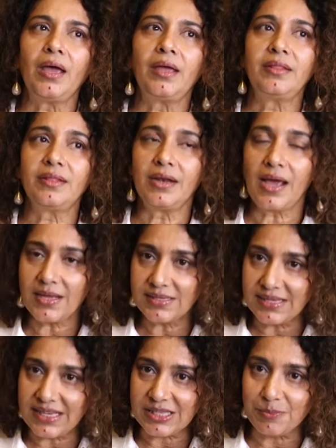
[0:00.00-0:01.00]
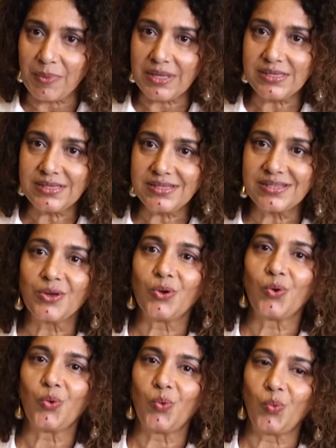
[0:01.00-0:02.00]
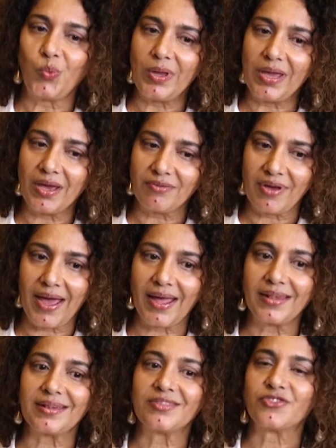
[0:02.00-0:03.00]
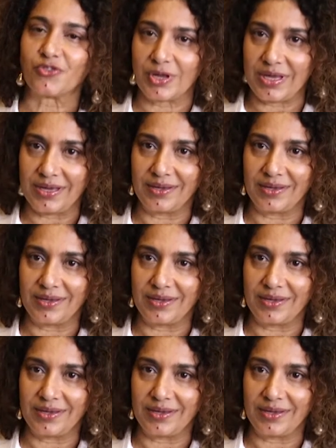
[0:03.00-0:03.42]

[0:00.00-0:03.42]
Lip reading: In the last 6 months, we have had 3.